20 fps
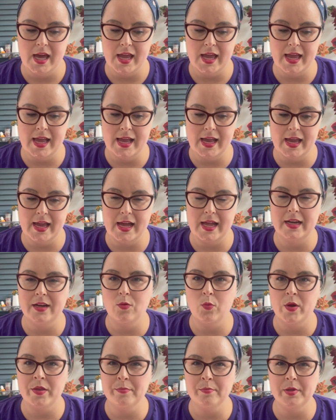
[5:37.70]
and
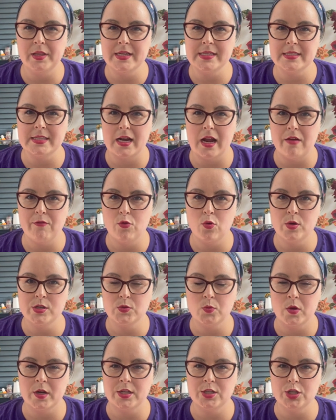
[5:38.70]
one place that I've always
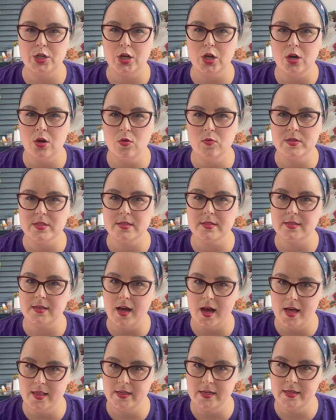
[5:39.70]
wanted to go was
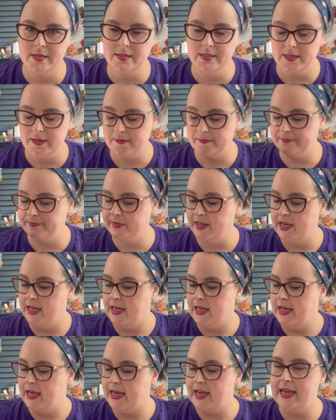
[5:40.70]
Scotland.
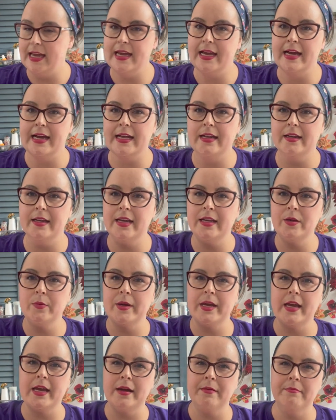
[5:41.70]
And
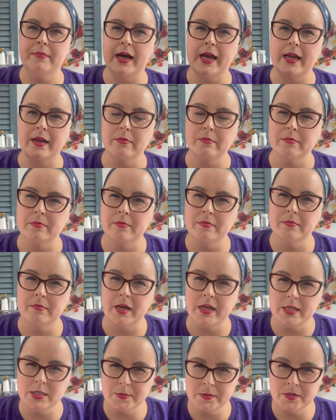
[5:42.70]
anyway, my, my
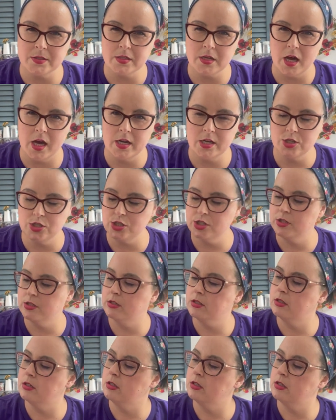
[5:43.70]
husband's Scottish.
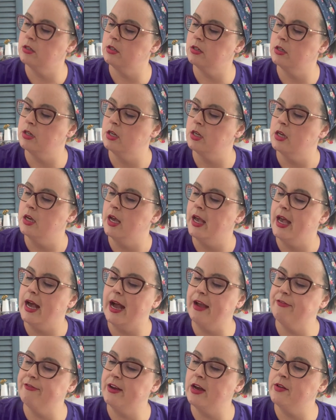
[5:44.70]

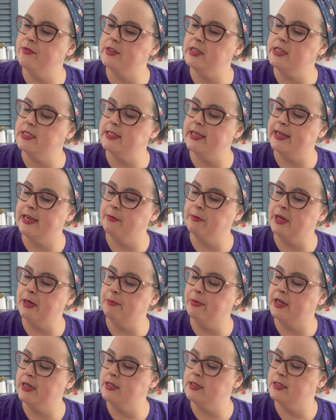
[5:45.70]
I found these handmade
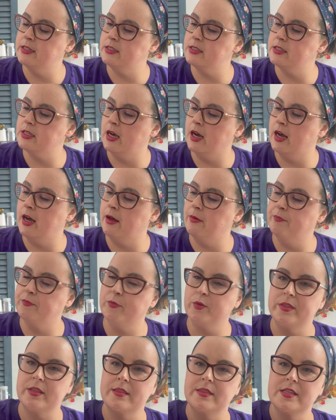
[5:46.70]
buttons, um,
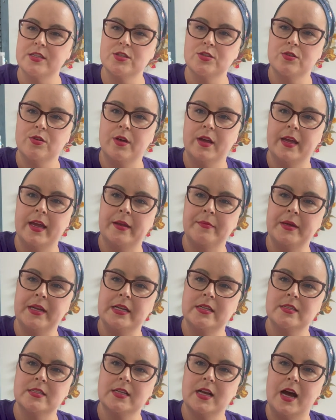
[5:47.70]
the thistle, handmade
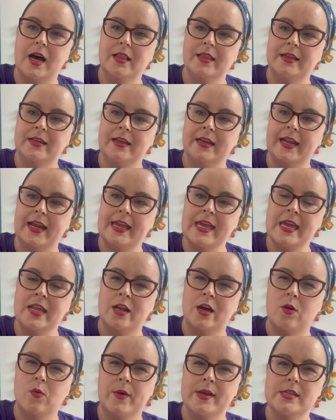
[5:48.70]
in Scotland, and I
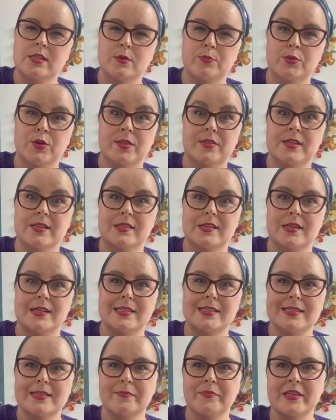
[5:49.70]
cannot wait to put this
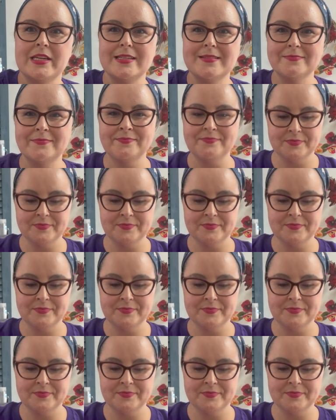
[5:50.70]
on something.